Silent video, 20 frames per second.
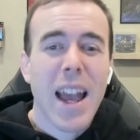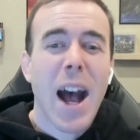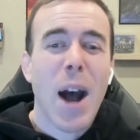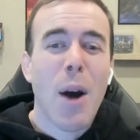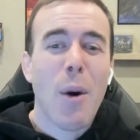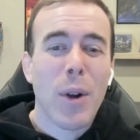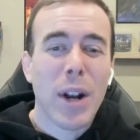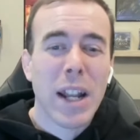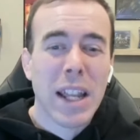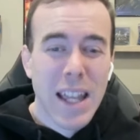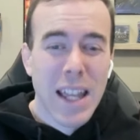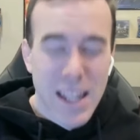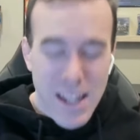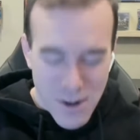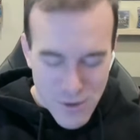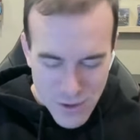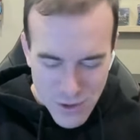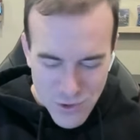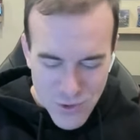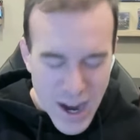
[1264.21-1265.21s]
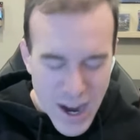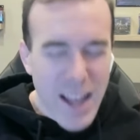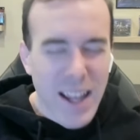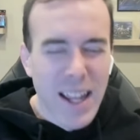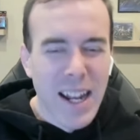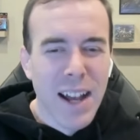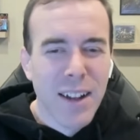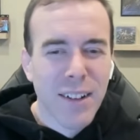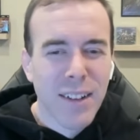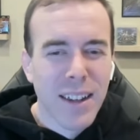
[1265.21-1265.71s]
I want to get Year the
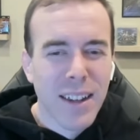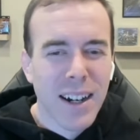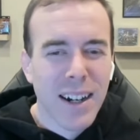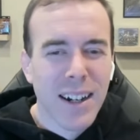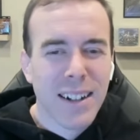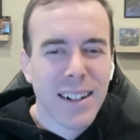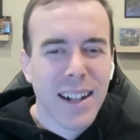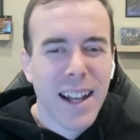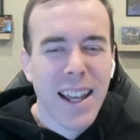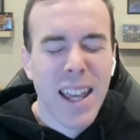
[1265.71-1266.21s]
Dragon out there.